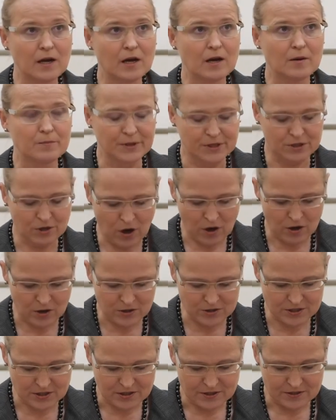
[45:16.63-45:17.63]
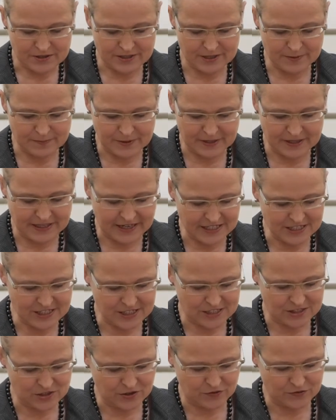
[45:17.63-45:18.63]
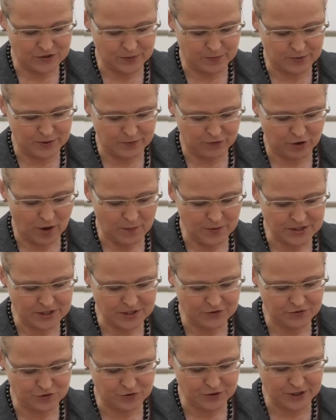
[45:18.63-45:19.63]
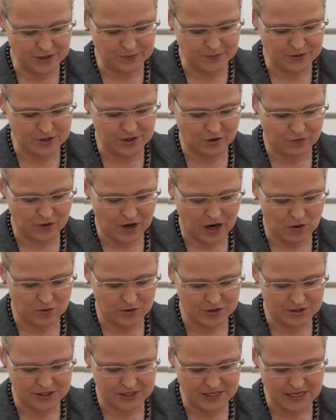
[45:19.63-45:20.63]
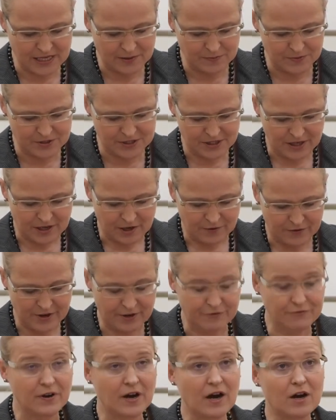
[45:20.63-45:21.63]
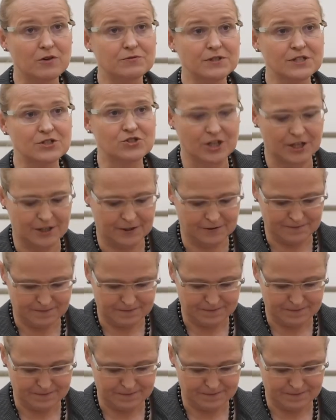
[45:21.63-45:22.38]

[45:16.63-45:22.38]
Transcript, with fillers: because the implications of the performative treatment of our themes were far reaching.